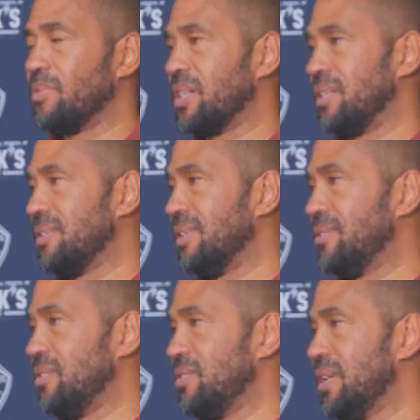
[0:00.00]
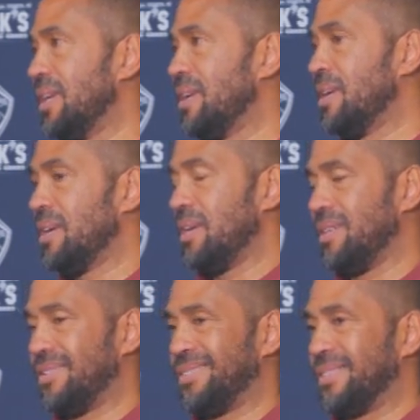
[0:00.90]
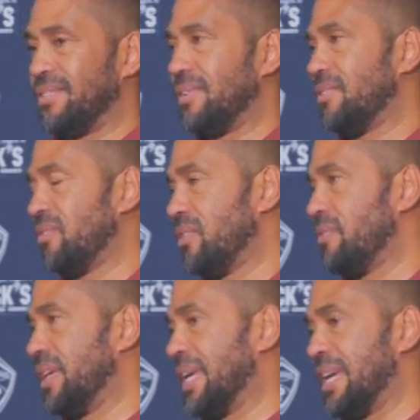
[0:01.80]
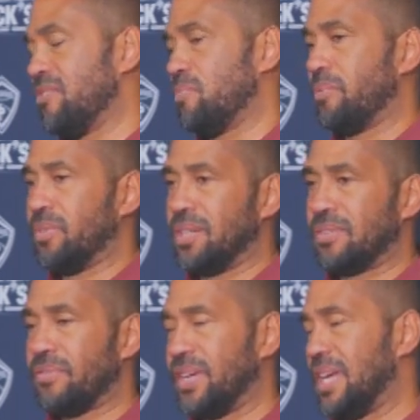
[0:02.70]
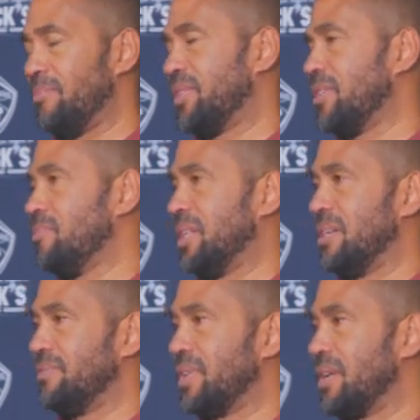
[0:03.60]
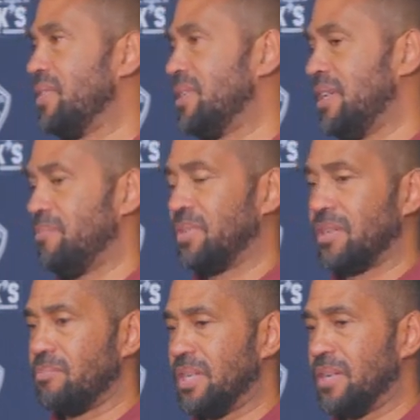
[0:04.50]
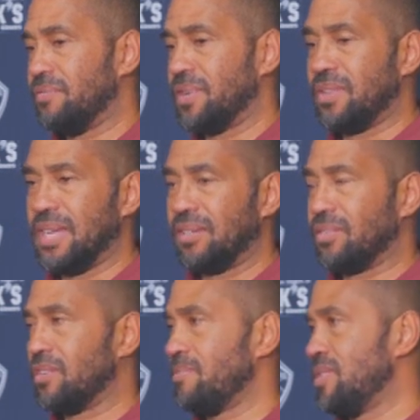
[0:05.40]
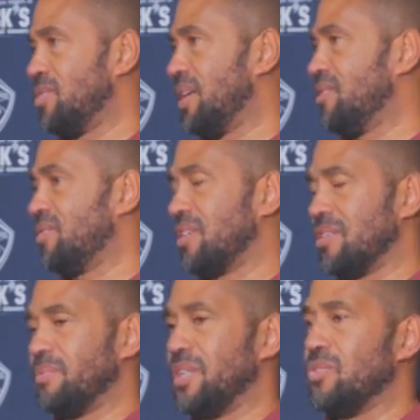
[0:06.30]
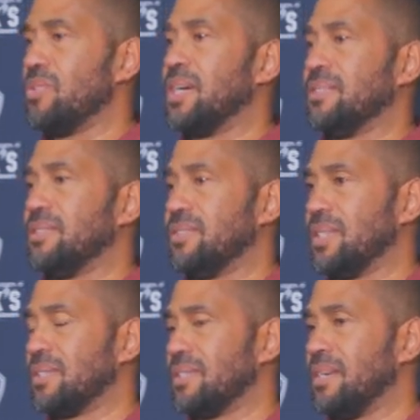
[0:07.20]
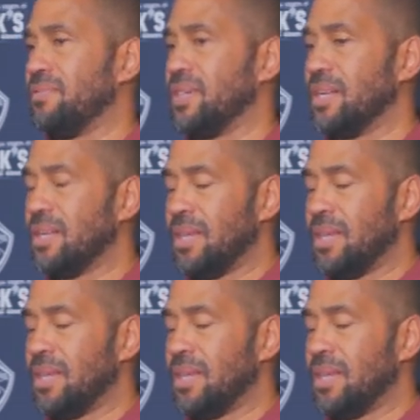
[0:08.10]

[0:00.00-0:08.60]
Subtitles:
about consistency, it's this consistency of engagement, because every game's going to be different, every team's going to be different, things are going to be changed, there are going to be nuances that are different.